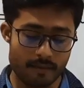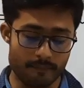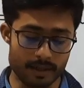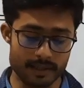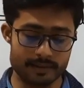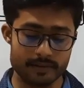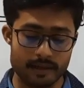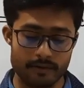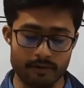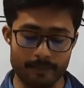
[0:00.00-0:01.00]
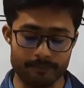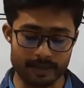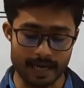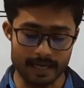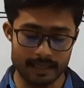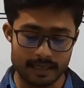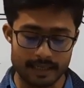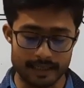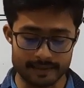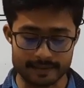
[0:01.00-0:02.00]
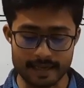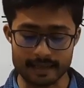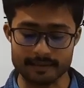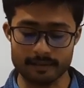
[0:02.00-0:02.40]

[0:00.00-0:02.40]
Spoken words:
Birds, reptile, insects